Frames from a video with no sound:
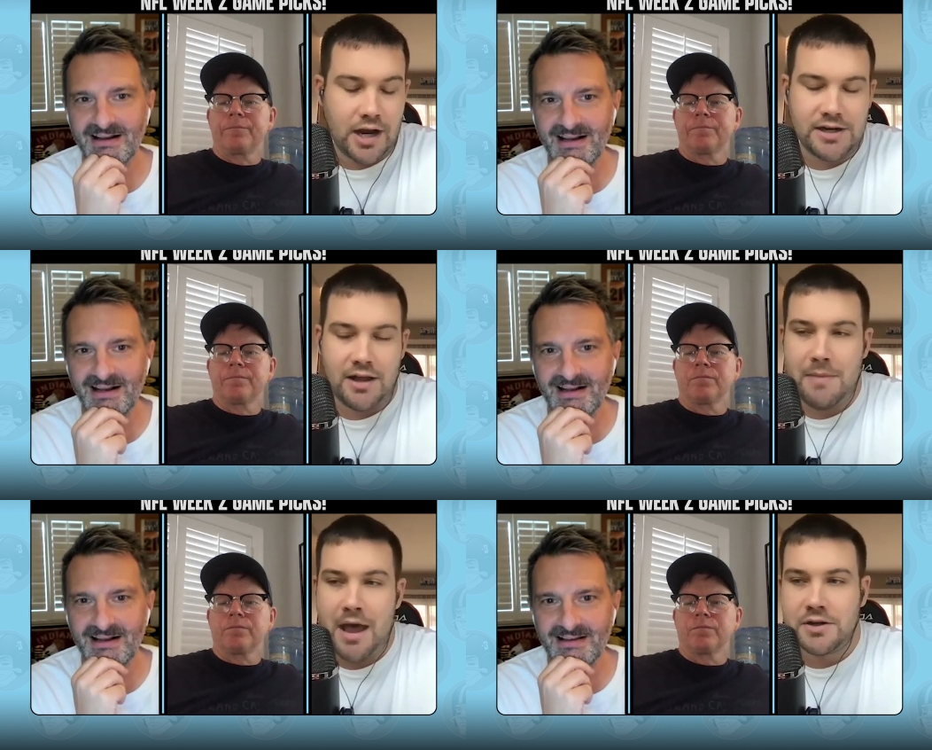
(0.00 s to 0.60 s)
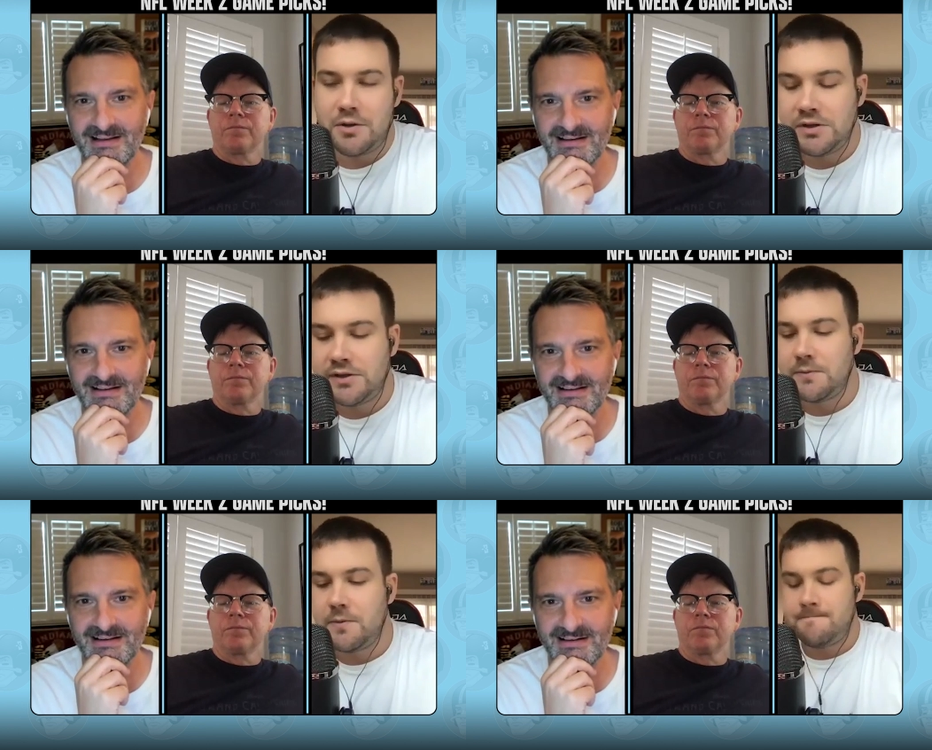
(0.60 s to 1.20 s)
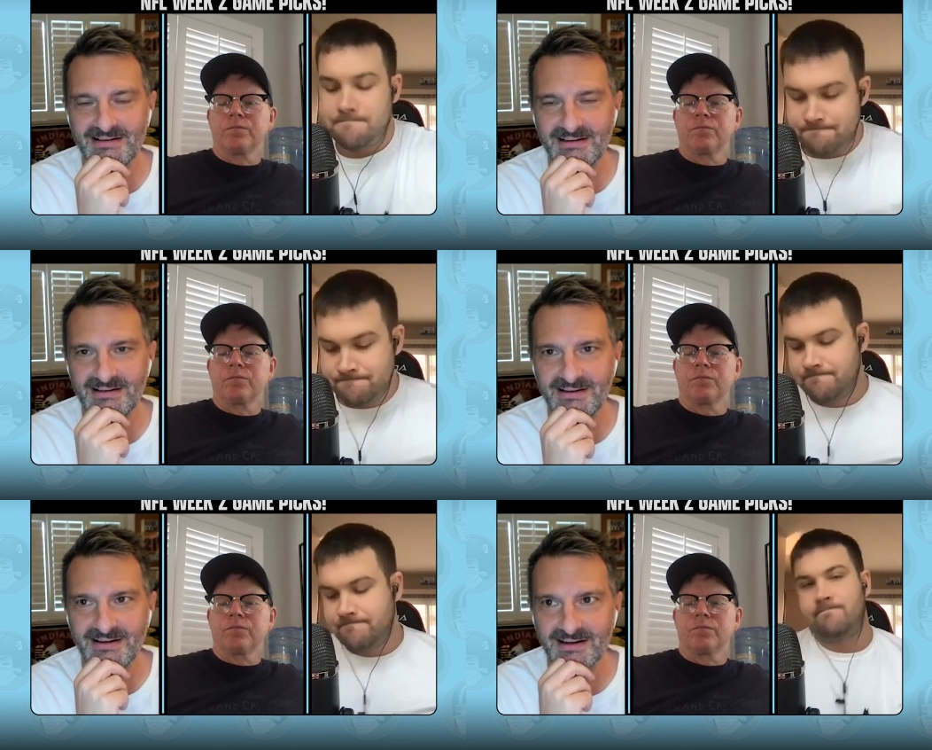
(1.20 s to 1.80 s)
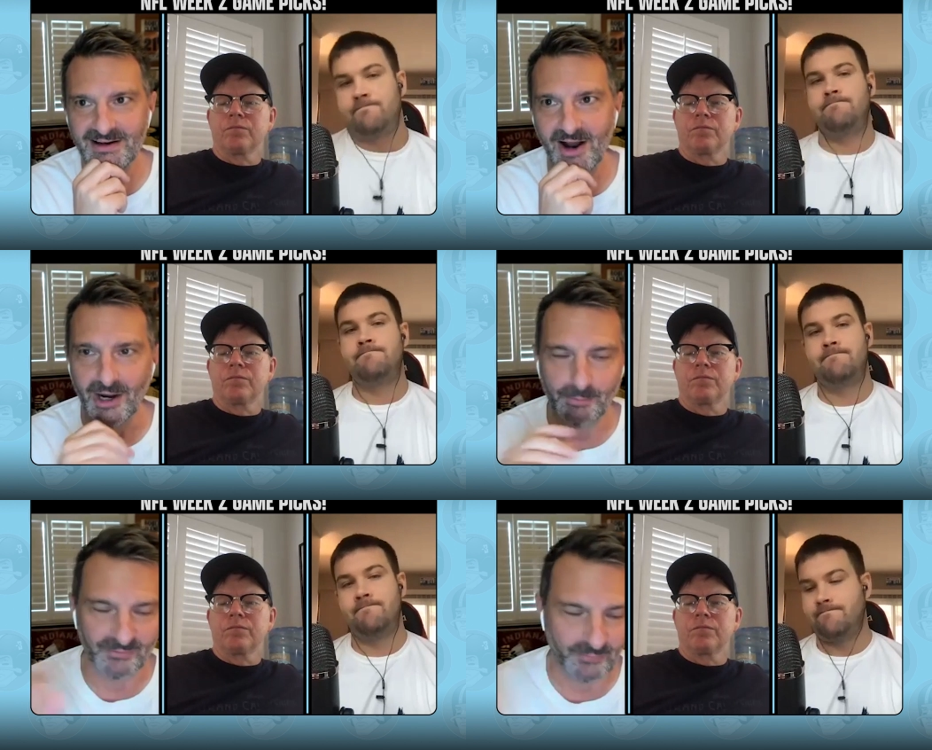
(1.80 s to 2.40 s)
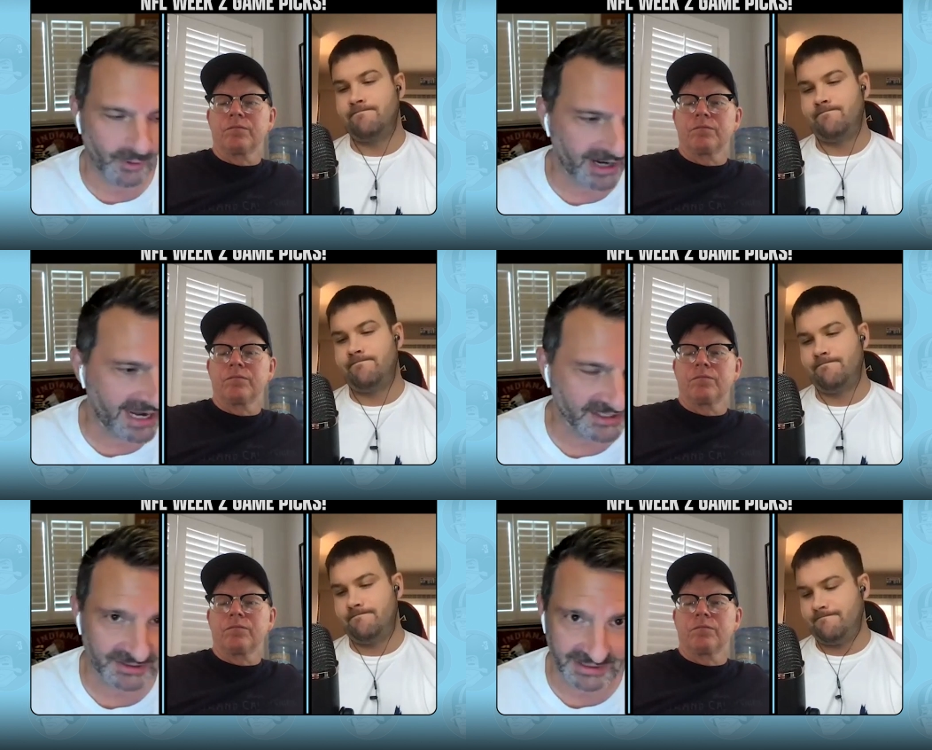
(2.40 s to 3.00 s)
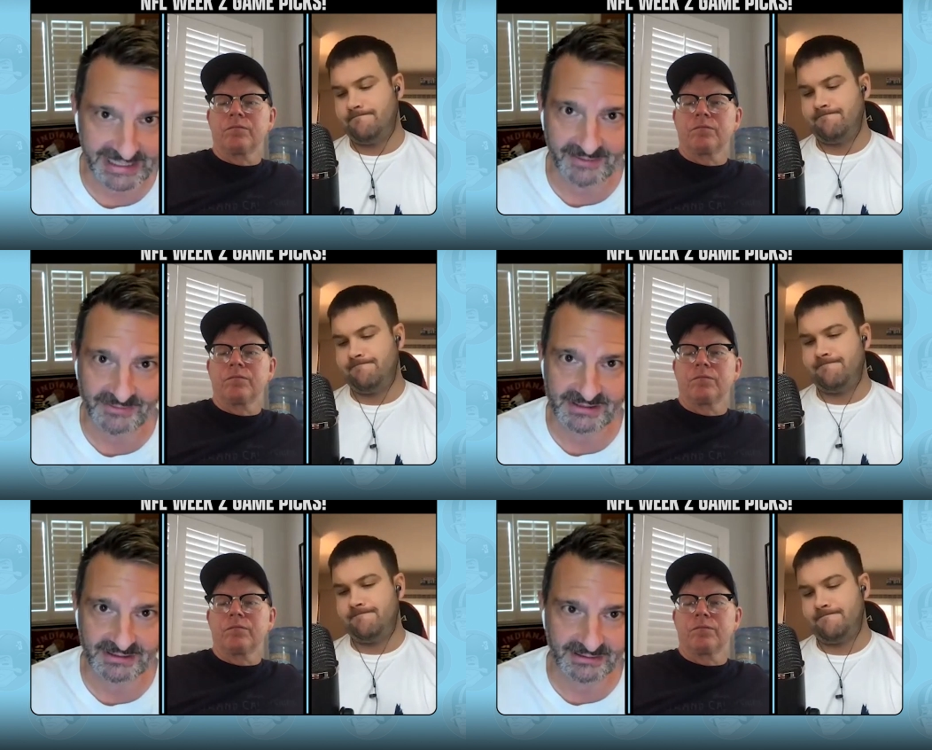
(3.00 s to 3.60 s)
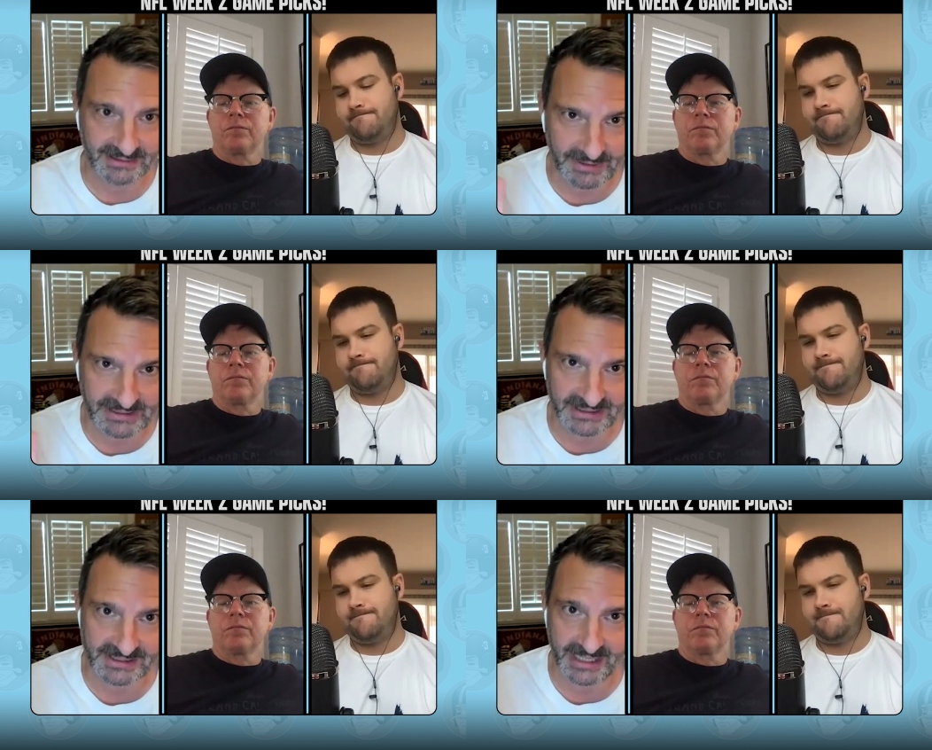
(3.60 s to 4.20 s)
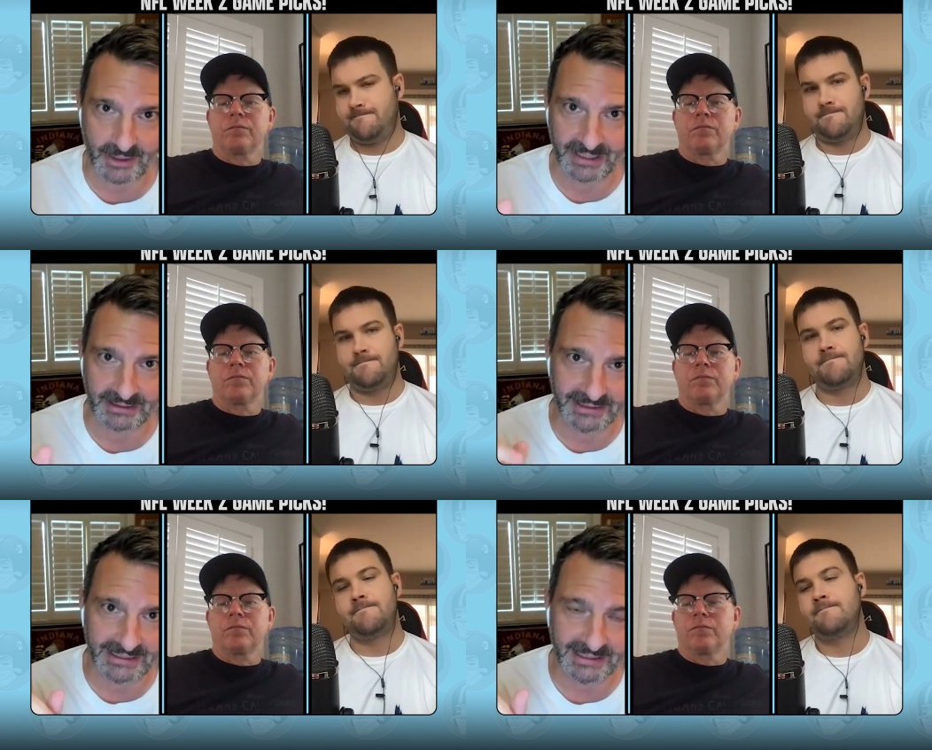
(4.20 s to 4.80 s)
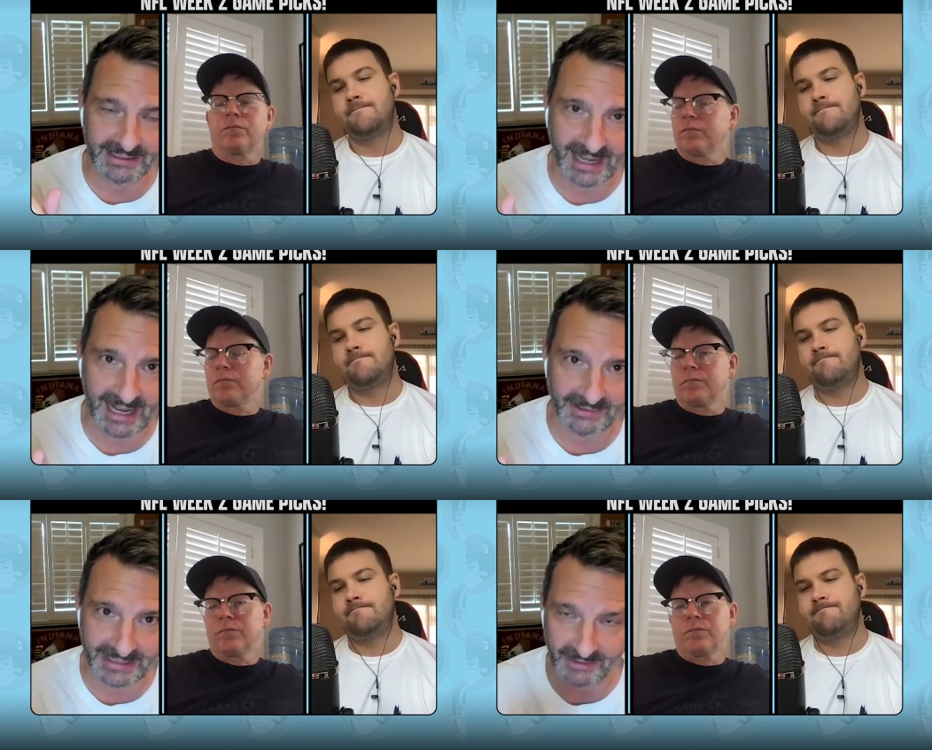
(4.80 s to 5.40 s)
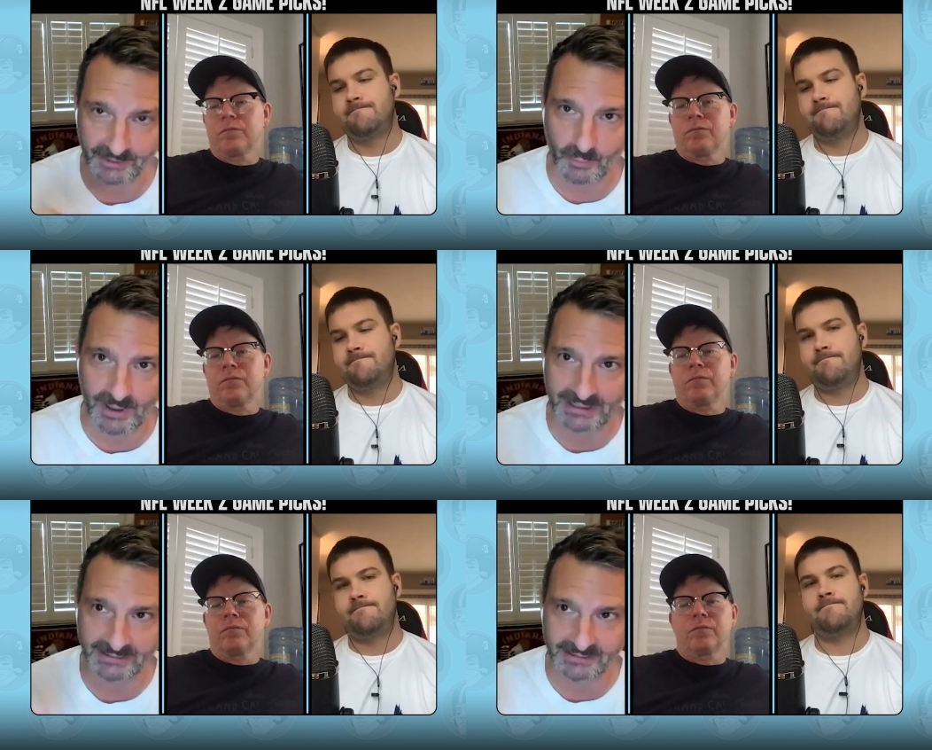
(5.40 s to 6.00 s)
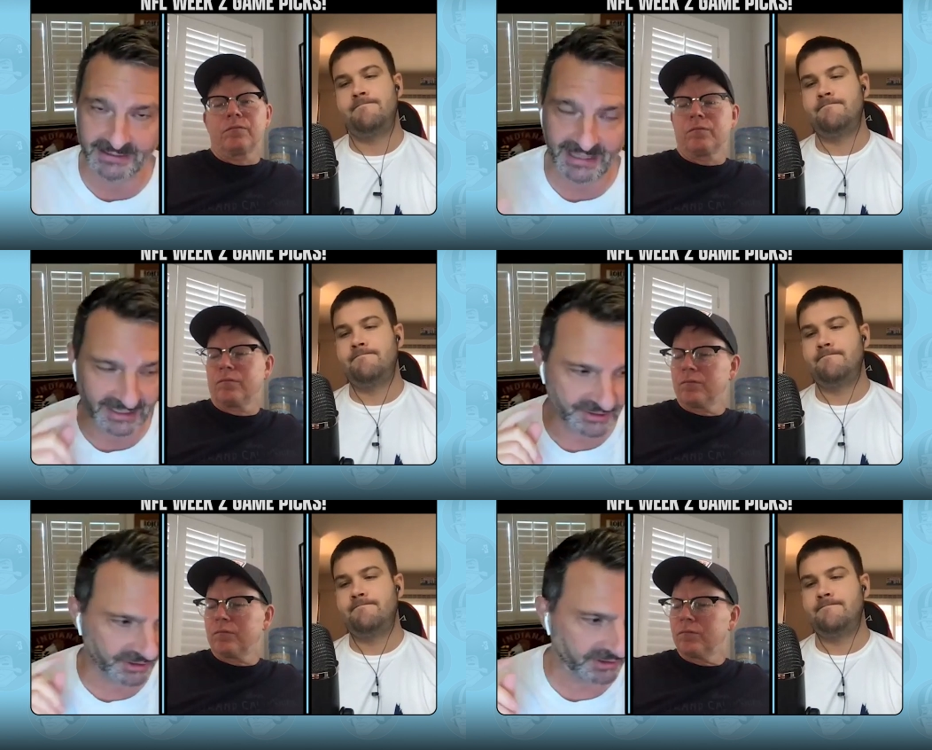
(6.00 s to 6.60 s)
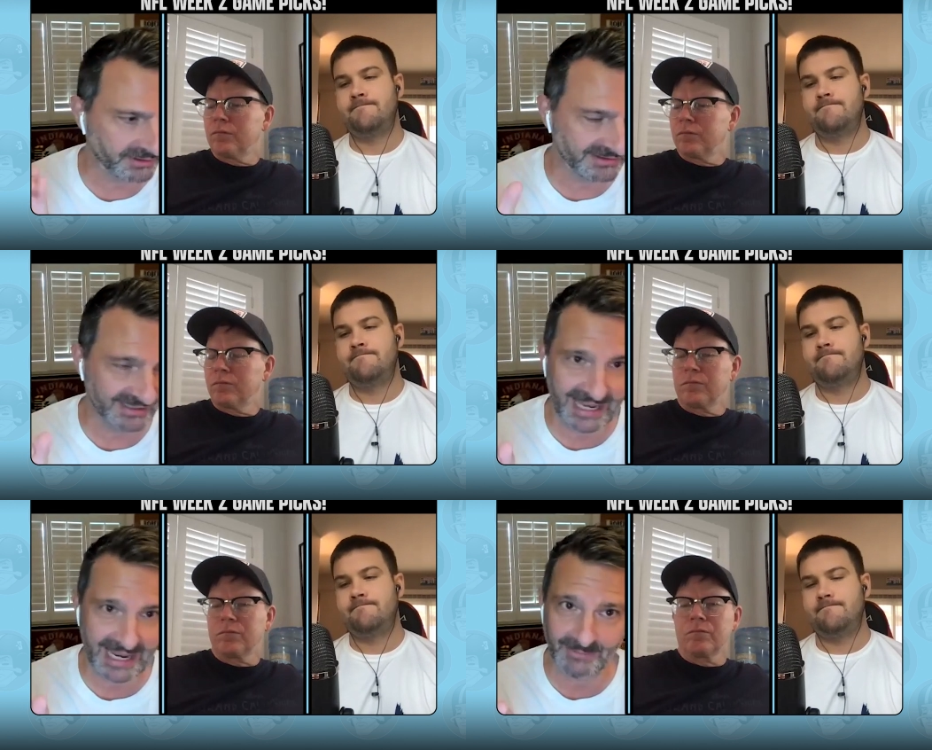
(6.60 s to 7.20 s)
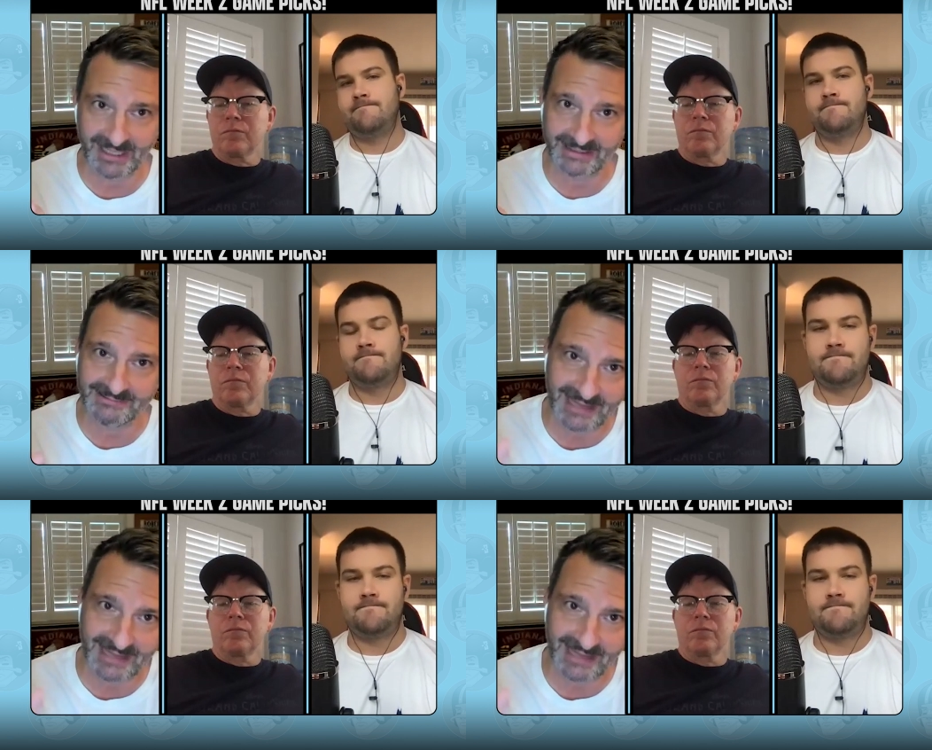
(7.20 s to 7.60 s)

Speaker 1: Josh Allen Magic wins this one.
Speaker 2: All right. Before Hench leaves, let me just say quickly uh, the other one that I circled as a game like